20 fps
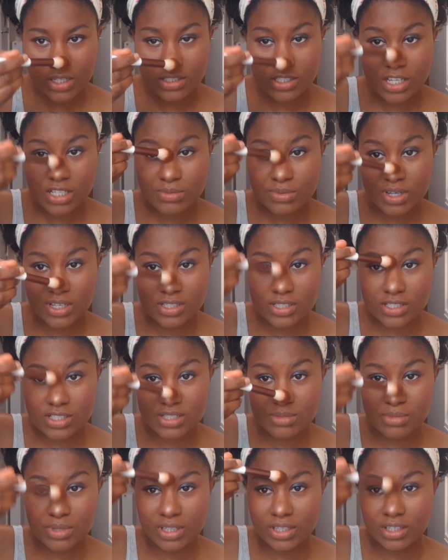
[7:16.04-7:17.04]
Just because
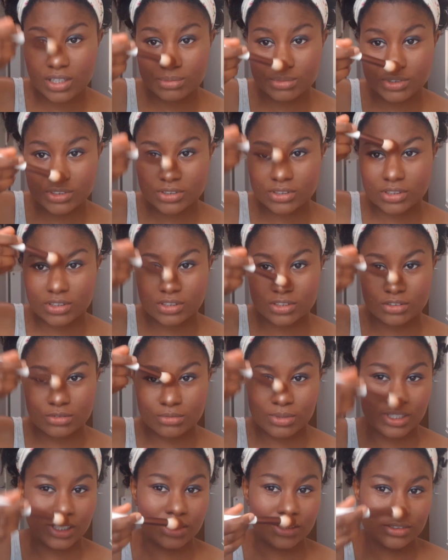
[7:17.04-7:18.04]
it's me, I'm just gonna do
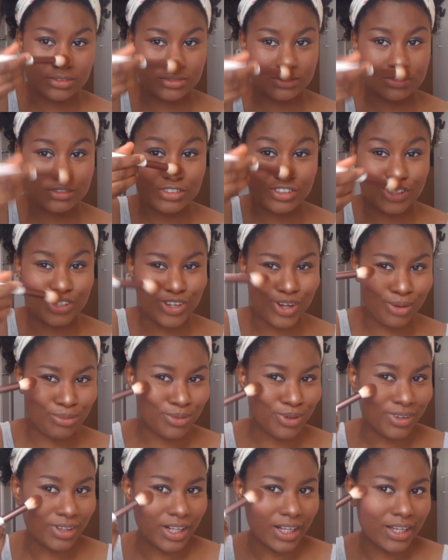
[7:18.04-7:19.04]
my
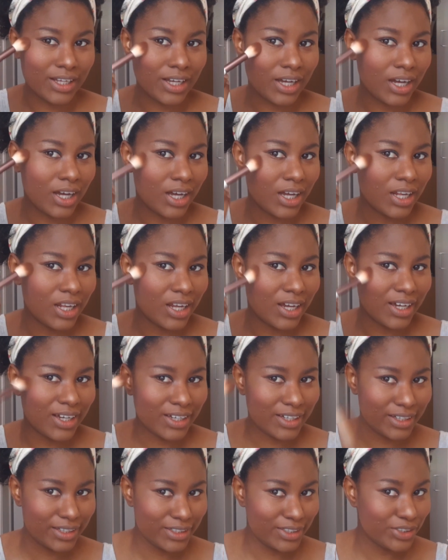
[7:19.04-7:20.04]
normal like
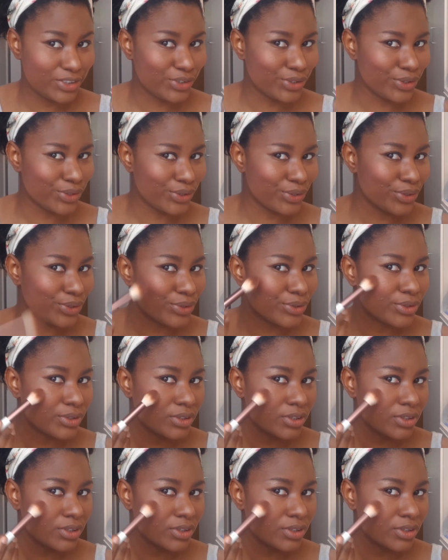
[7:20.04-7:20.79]
highlighter.